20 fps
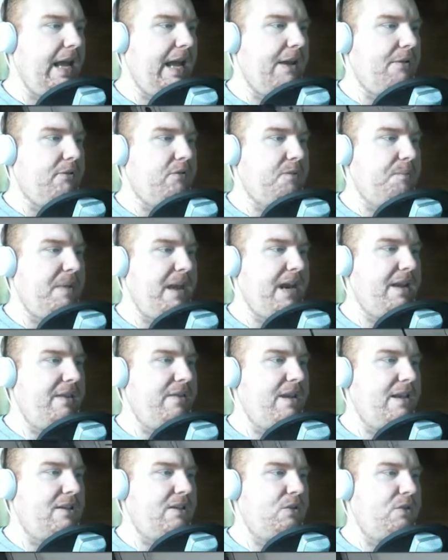I was making
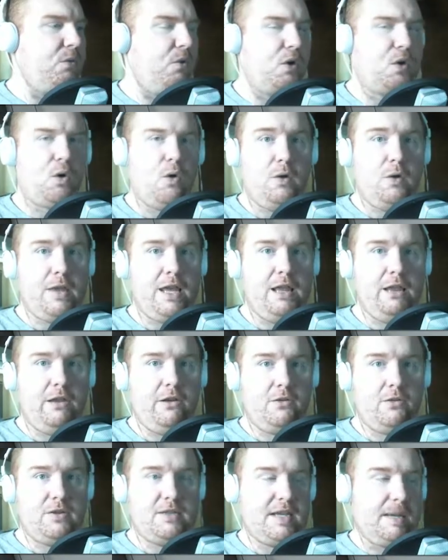this to record that
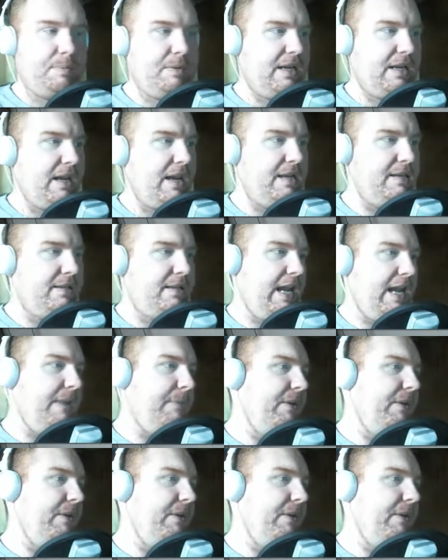little Septic Eye Sam